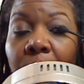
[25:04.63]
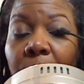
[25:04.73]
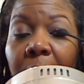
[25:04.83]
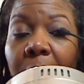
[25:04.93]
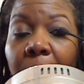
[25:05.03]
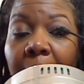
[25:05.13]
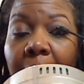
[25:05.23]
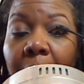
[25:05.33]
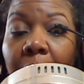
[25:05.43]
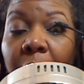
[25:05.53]
Wiggle
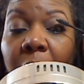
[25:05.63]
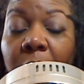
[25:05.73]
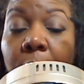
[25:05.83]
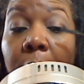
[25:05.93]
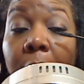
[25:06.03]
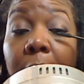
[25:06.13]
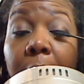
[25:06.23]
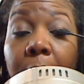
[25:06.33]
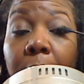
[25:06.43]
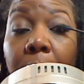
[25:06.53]
back and forth a
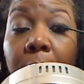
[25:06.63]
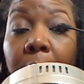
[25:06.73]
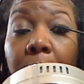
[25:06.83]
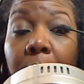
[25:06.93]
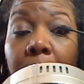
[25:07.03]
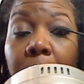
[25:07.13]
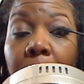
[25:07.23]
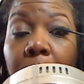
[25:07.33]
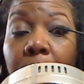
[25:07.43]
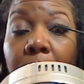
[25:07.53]
little
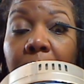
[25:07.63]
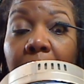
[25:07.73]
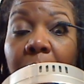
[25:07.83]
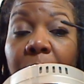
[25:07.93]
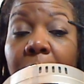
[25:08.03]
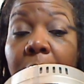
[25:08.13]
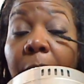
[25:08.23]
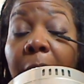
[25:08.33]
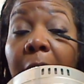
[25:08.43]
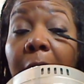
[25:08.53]
which helps to
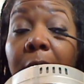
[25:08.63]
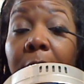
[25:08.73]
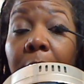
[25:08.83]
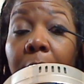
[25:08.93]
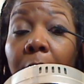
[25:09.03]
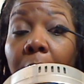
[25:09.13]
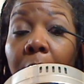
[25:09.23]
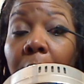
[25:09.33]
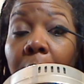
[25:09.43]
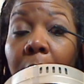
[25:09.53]
deposit
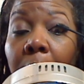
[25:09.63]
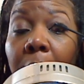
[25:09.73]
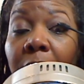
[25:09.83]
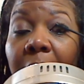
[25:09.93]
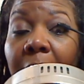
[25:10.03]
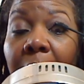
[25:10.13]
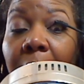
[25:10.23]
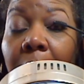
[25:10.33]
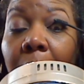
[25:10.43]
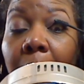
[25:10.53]
all of that
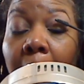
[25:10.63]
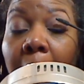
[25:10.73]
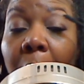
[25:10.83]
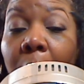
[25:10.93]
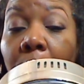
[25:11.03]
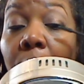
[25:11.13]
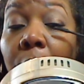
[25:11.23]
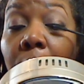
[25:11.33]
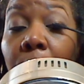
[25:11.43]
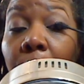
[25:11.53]
color,
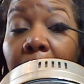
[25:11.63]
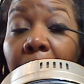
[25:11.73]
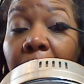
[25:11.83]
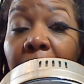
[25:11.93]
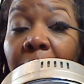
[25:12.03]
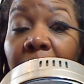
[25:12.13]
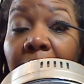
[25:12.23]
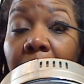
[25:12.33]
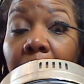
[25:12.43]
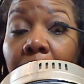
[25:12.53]
or a great bit of
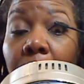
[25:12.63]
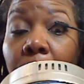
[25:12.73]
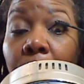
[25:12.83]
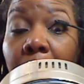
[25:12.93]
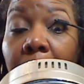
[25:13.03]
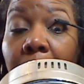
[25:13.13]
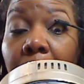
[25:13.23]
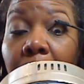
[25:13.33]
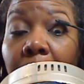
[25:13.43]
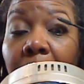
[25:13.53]
that color, right
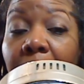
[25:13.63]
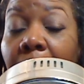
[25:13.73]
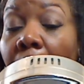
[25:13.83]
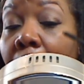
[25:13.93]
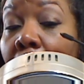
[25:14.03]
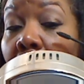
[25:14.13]
again